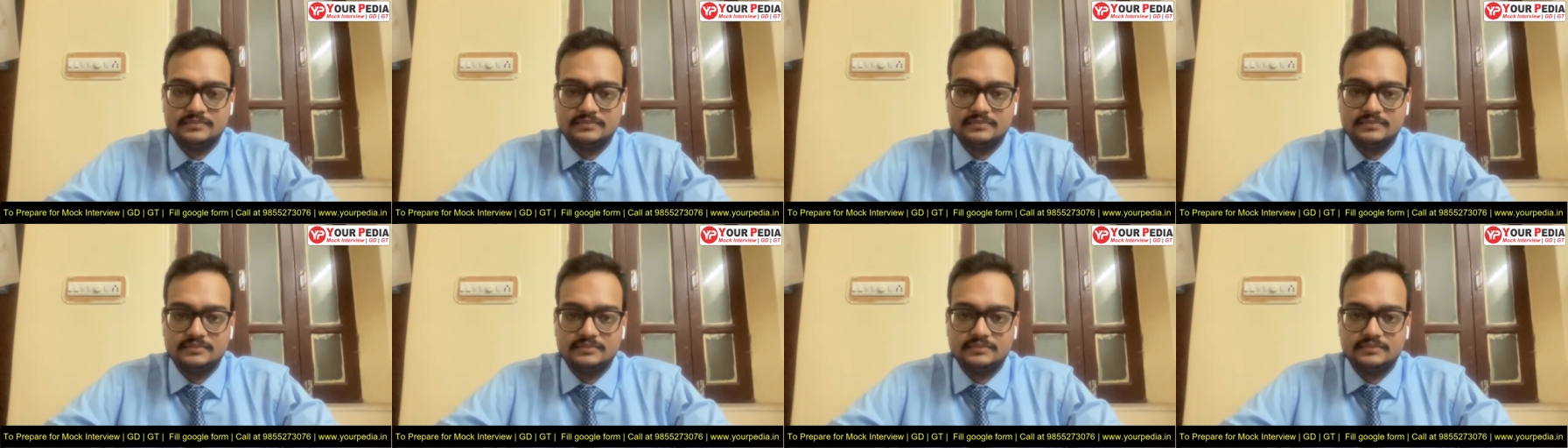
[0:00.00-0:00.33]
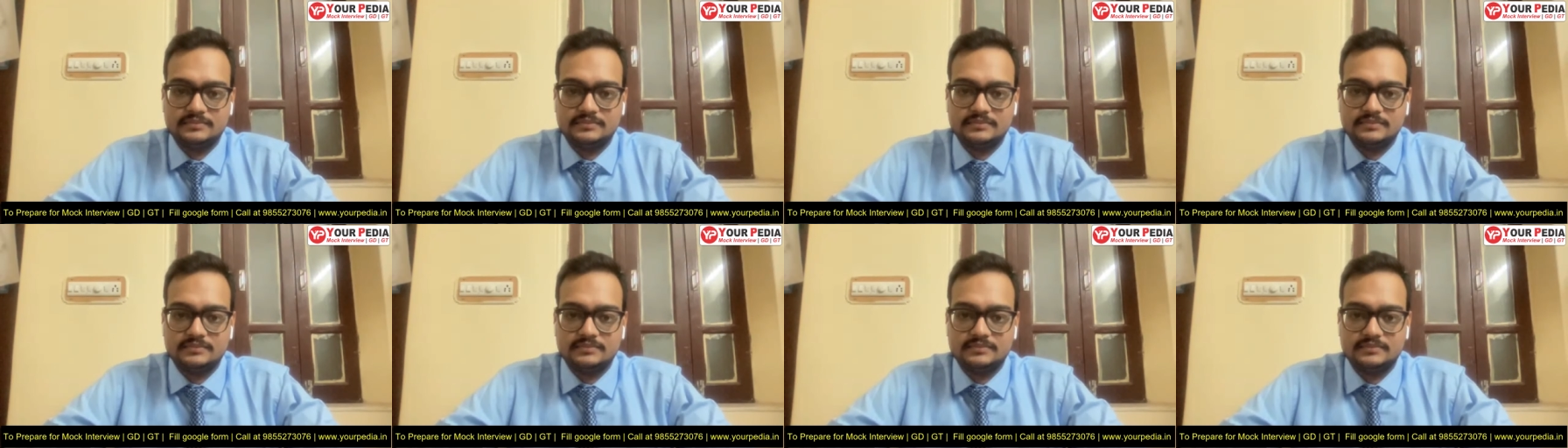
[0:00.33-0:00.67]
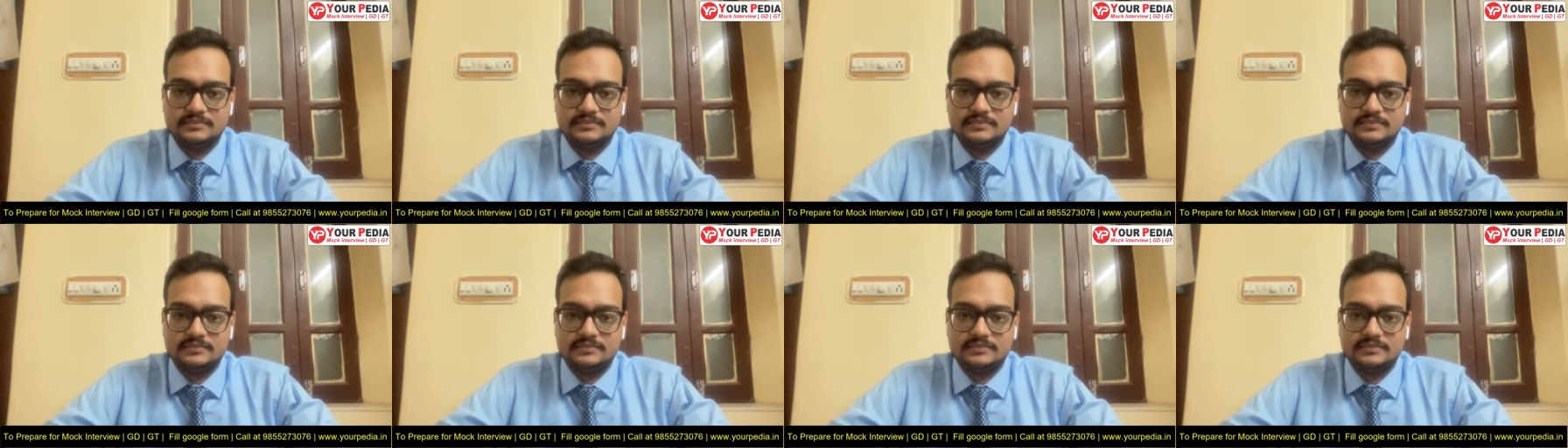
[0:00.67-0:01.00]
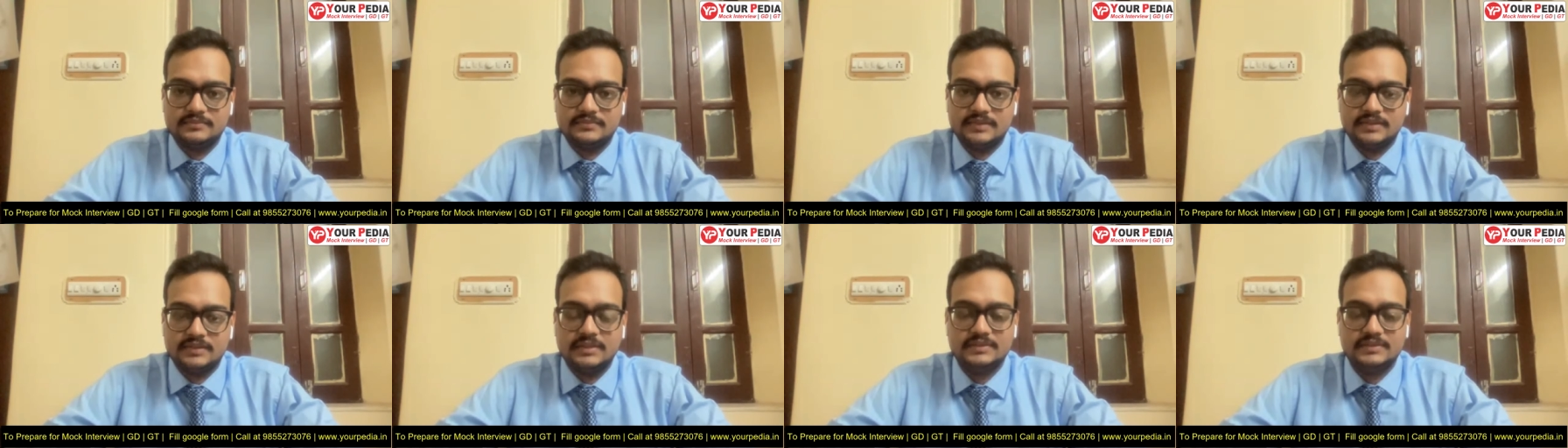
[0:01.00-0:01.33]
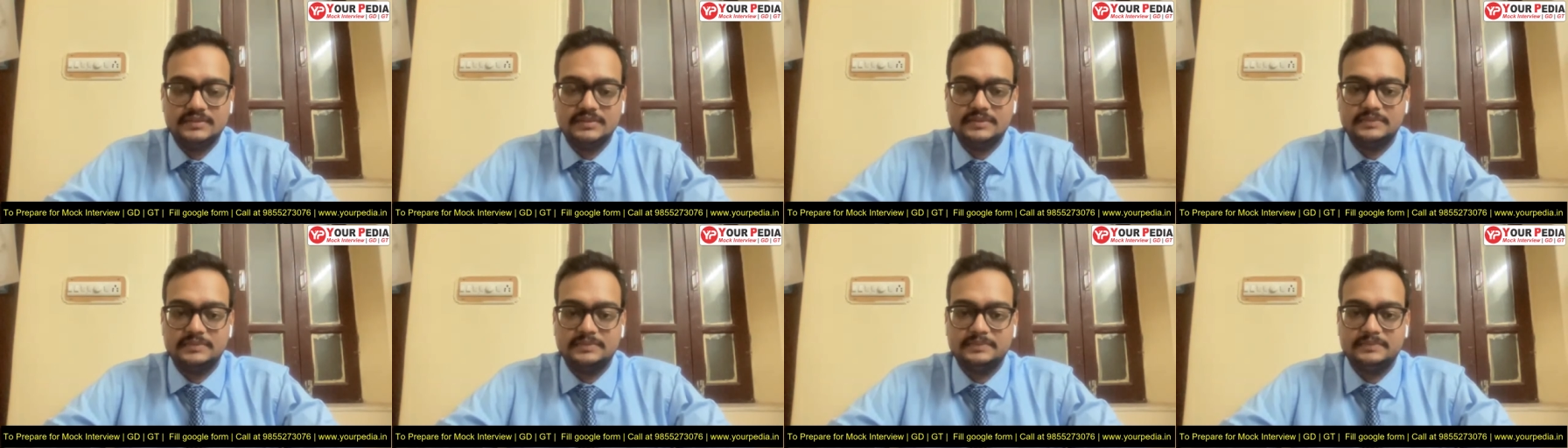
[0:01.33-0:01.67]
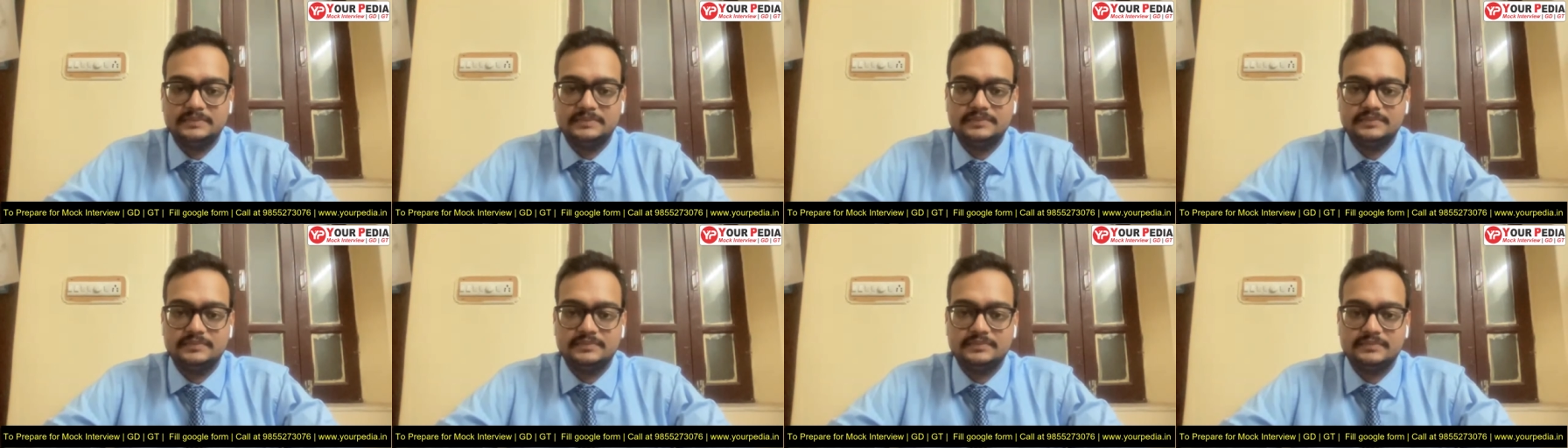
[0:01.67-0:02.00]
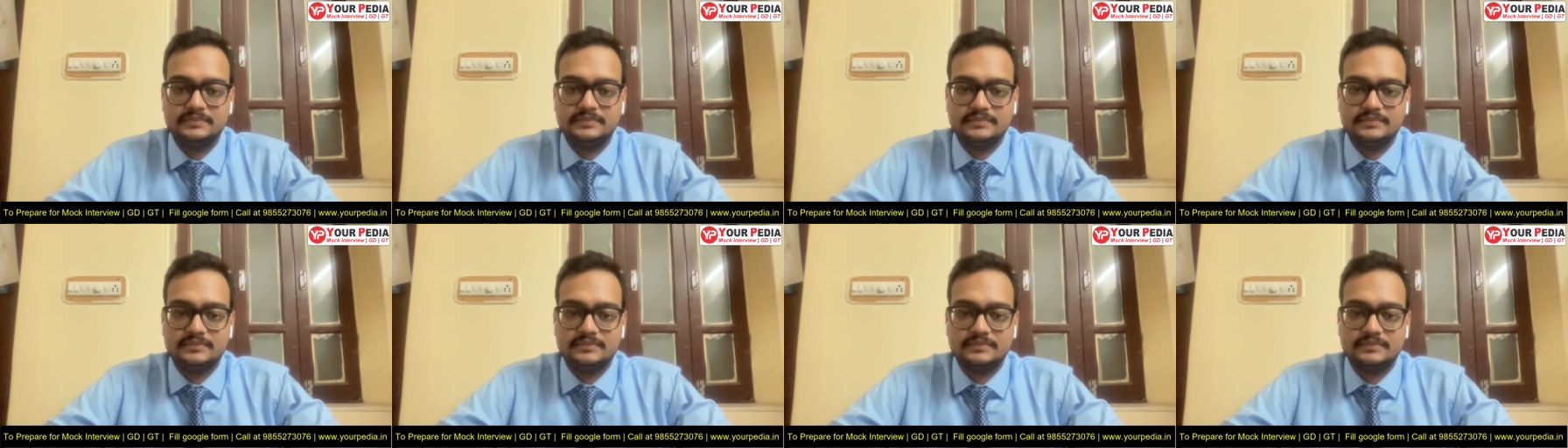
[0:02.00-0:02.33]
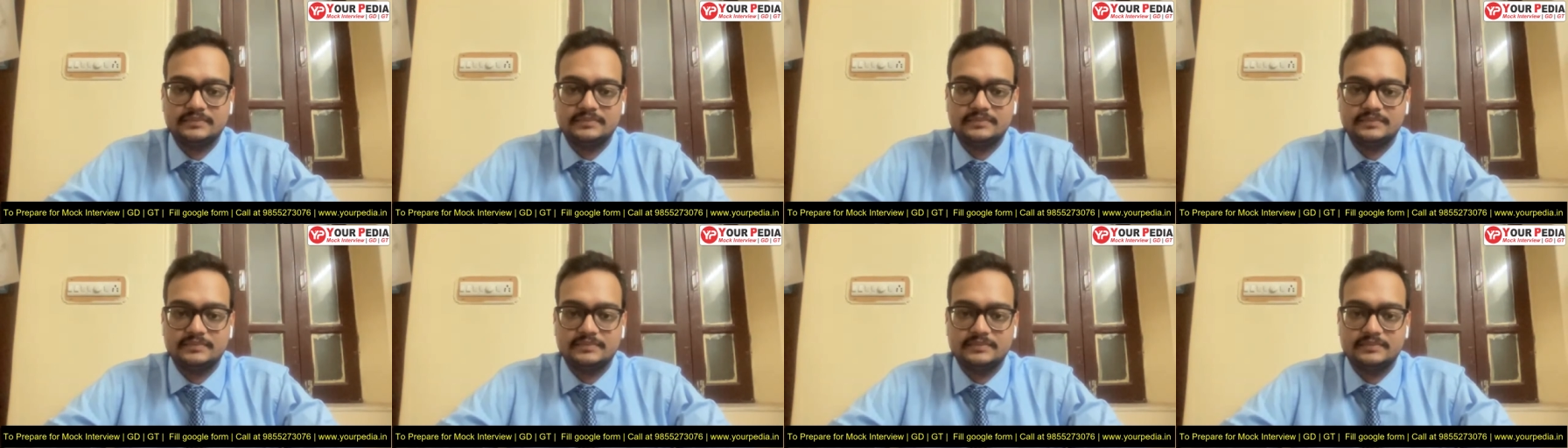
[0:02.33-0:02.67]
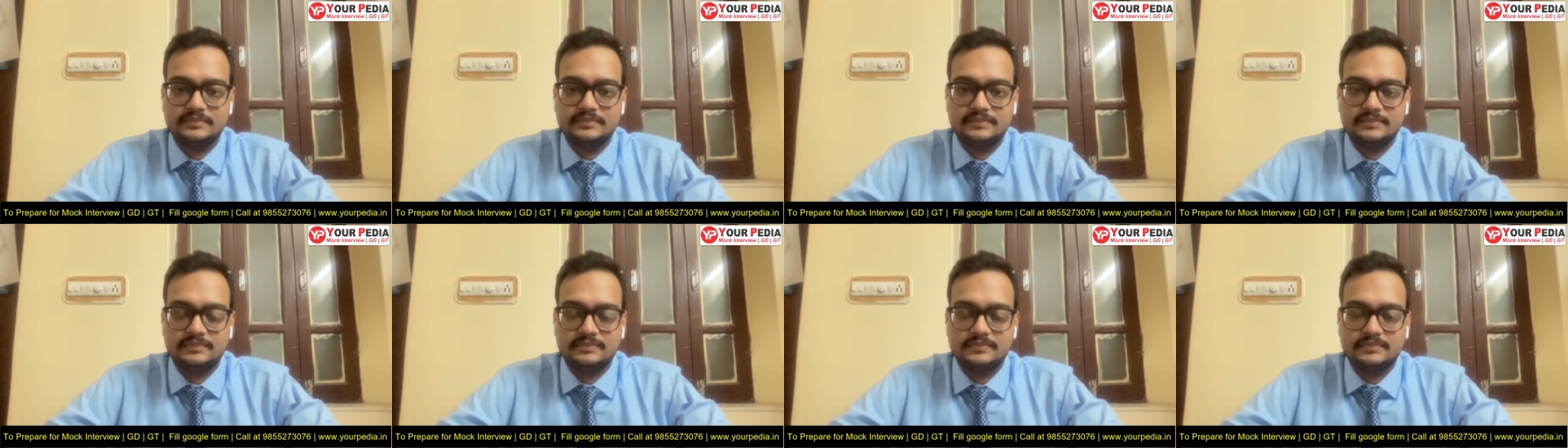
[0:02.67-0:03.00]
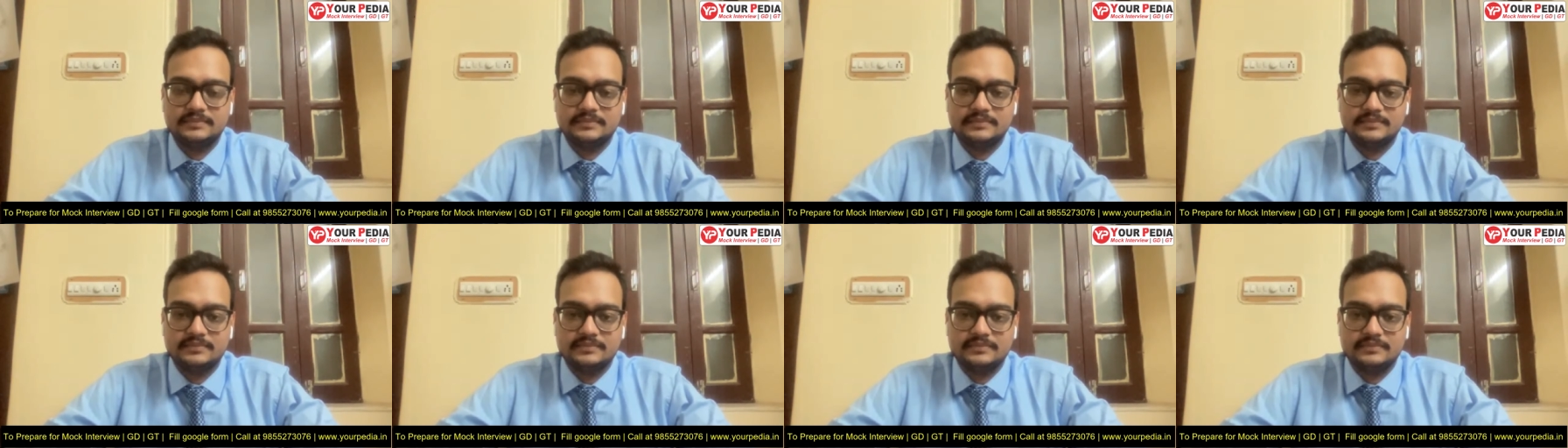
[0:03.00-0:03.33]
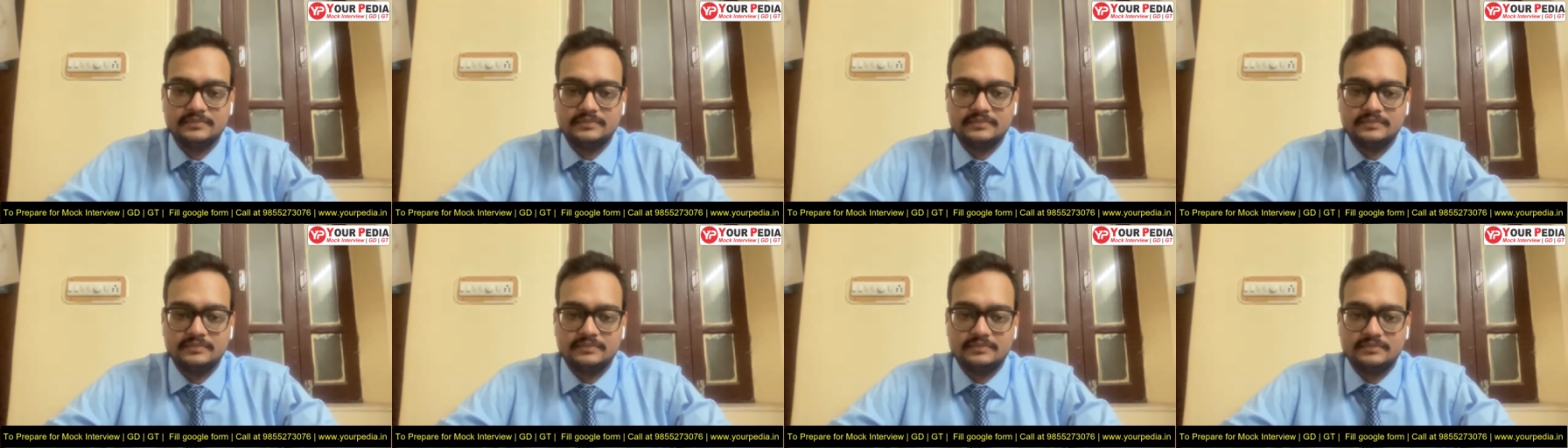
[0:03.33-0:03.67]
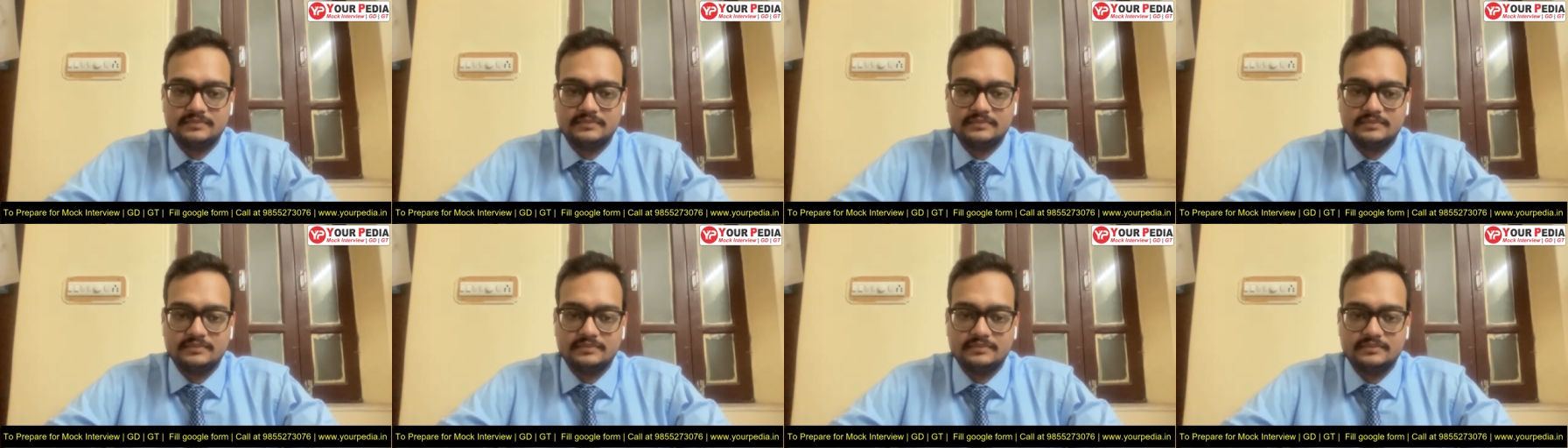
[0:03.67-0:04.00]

Hello? Yes, sir. So it will be unstable,